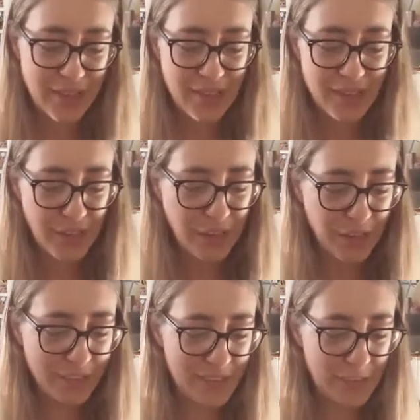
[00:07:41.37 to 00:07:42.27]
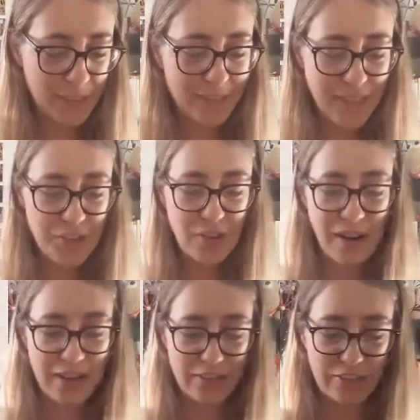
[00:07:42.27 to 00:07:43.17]
So the Sapinski
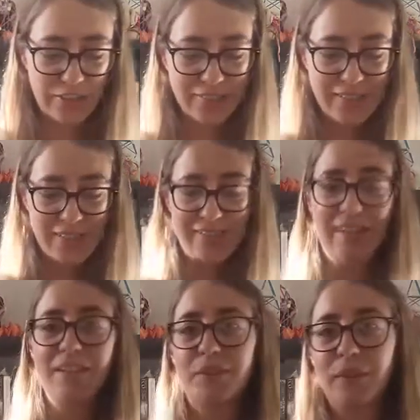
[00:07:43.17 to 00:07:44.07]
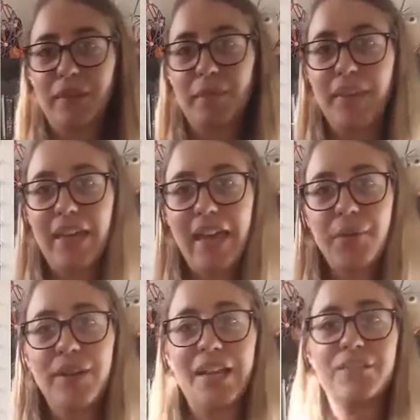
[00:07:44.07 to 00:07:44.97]
triangle starts with a big
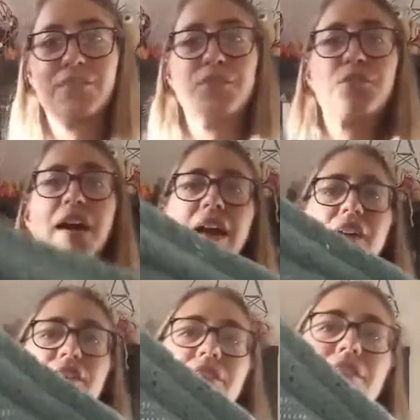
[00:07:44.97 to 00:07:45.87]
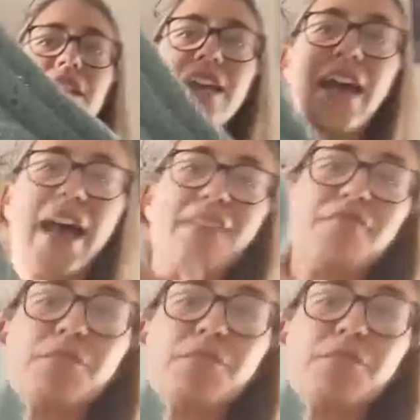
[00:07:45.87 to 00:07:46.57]
equilateral triangle and